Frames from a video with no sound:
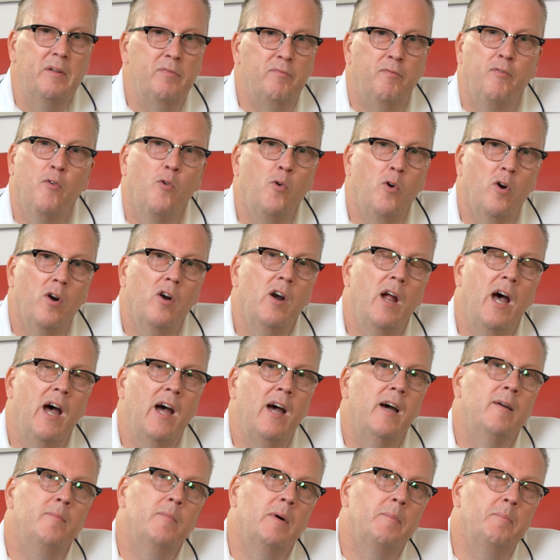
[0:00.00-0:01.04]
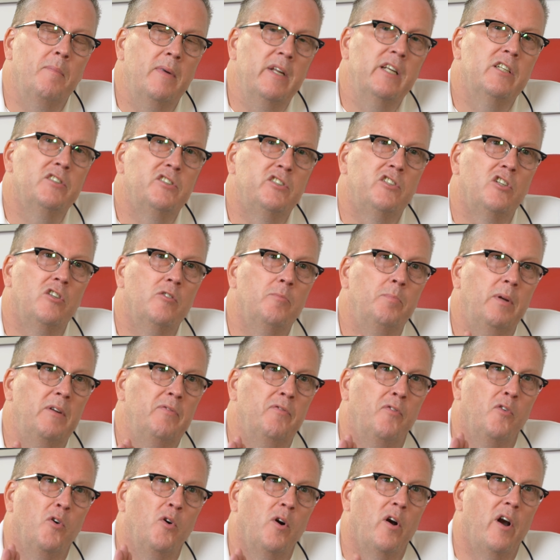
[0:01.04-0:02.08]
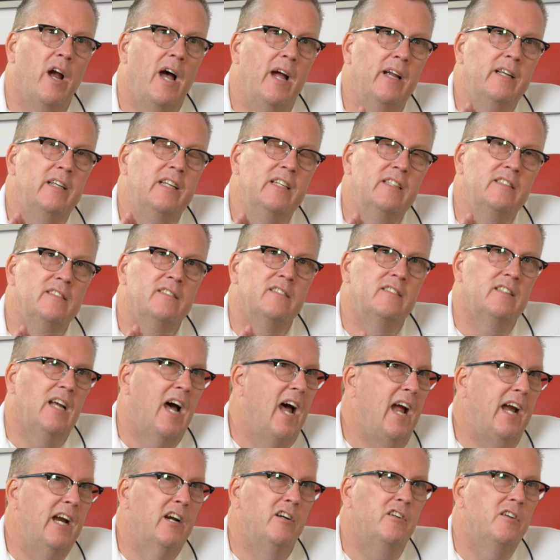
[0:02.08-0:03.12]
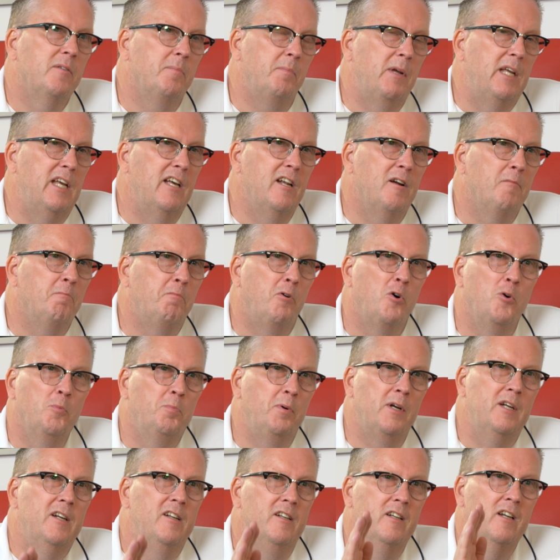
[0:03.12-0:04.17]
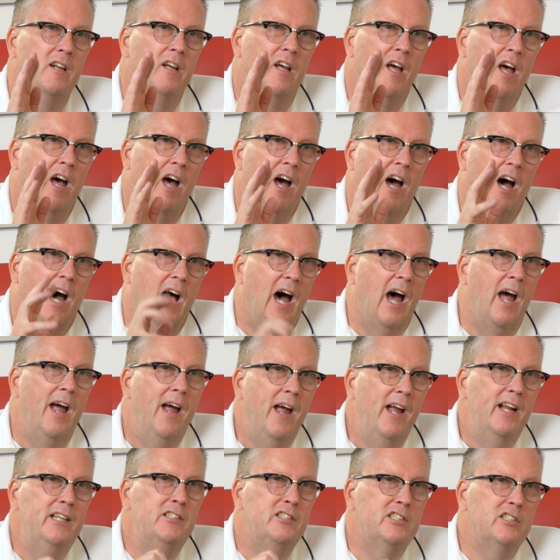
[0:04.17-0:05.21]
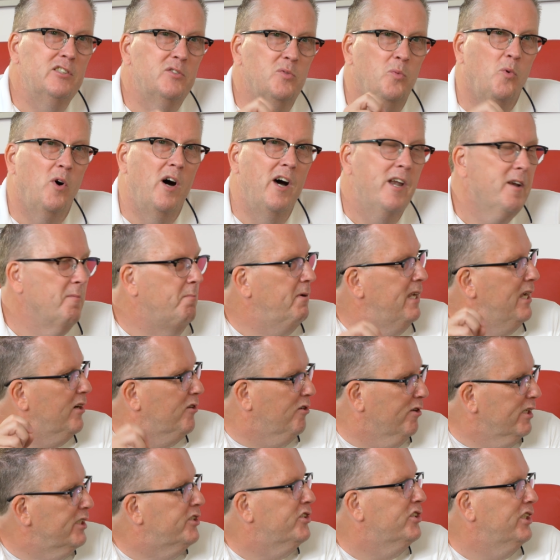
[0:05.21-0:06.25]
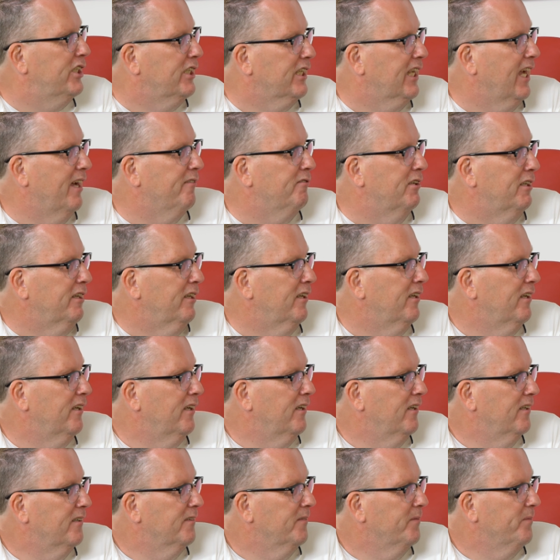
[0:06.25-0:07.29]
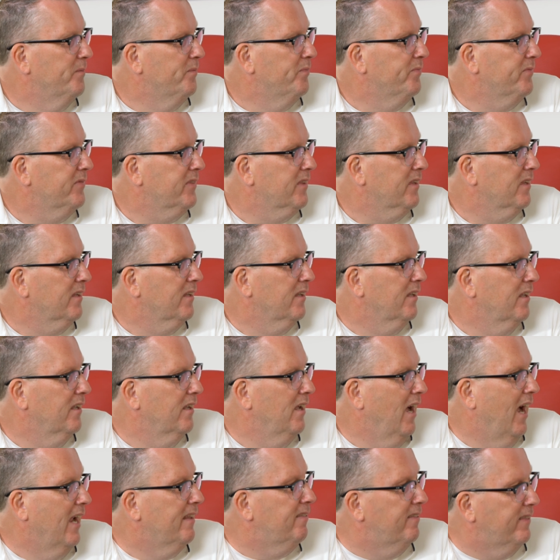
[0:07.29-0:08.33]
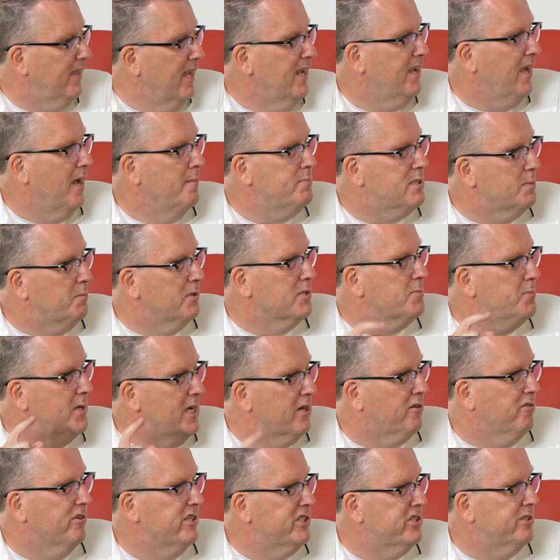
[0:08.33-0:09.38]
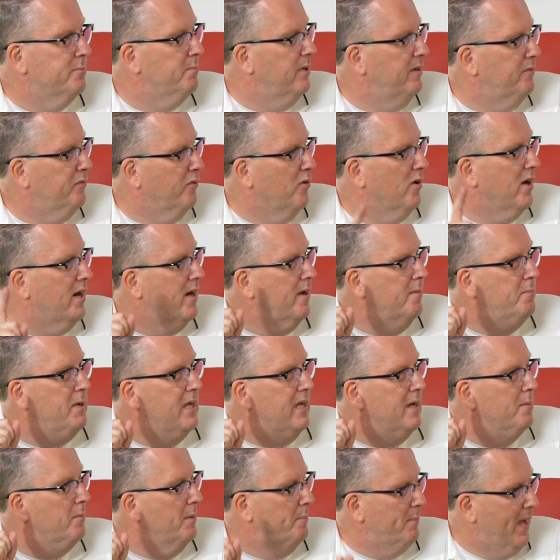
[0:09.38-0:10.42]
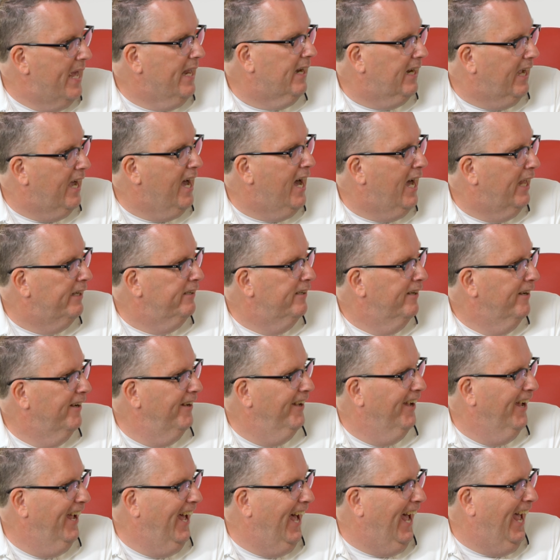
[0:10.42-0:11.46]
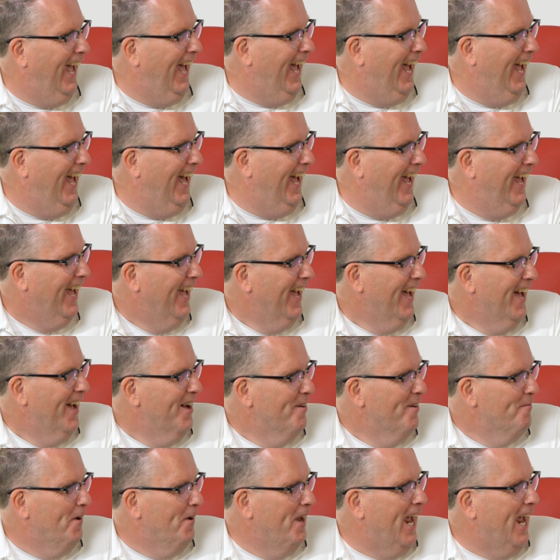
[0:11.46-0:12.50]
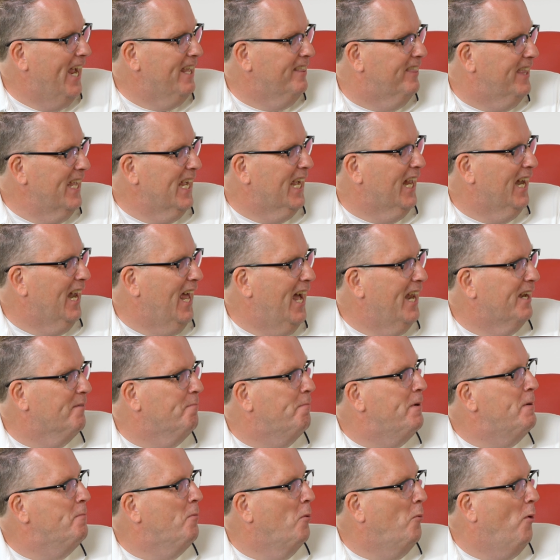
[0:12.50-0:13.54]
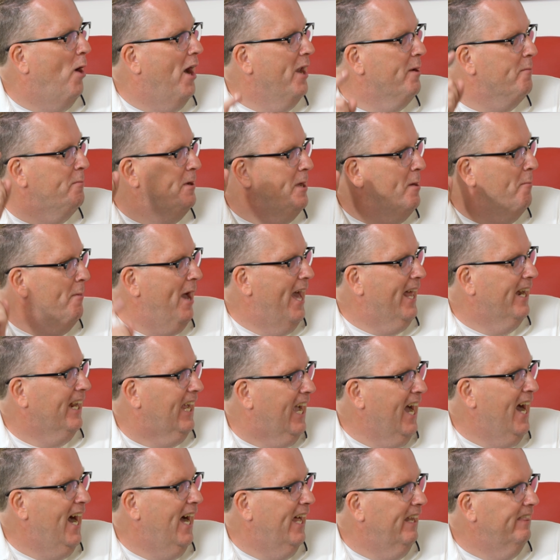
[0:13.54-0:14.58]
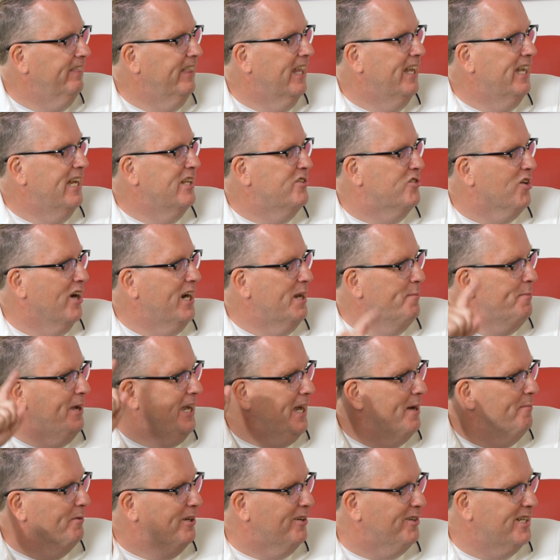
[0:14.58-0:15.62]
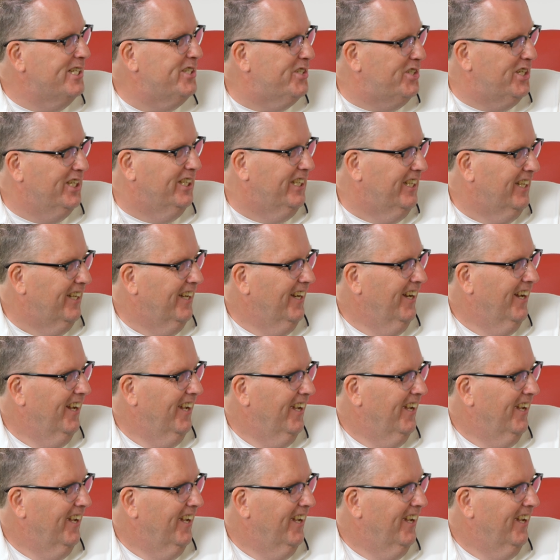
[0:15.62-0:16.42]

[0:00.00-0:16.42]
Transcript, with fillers: before I'm a minister, before I desire to be in a pulpit, I just want to be a Christian, Kevin. Yeah. yeah. I think I'm supposed to be a Christian before I become a man of God. Yes. yes. But I think a lot of people want to be a man of God and then yeah. they try to become a Christian. Yeah.